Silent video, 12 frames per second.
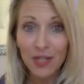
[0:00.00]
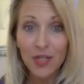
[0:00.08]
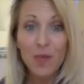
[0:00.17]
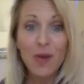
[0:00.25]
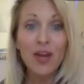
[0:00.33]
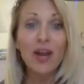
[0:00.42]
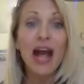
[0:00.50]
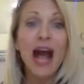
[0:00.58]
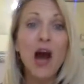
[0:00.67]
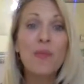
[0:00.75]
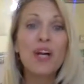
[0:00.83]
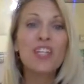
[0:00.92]
No matter
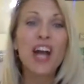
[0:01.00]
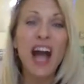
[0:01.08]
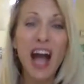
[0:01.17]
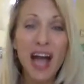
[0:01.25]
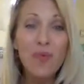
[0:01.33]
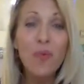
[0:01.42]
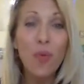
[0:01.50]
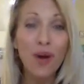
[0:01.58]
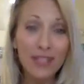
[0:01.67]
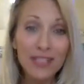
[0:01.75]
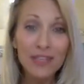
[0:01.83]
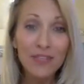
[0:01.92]
how much I
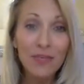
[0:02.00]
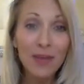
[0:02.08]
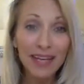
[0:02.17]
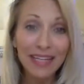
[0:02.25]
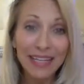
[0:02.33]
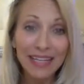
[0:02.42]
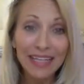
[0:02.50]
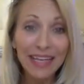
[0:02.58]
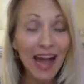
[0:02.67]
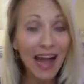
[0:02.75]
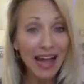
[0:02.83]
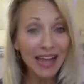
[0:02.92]
want it for my kid,
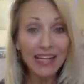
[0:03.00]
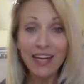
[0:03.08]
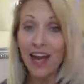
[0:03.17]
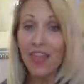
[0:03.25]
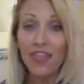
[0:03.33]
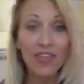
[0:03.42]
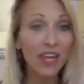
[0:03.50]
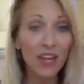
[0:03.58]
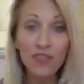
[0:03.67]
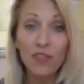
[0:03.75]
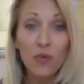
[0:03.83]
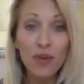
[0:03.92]
I cannot think
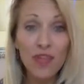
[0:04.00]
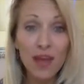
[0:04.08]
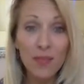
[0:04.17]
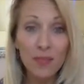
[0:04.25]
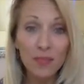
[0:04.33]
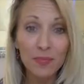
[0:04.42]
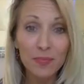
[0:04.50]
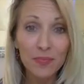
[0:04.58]
for them.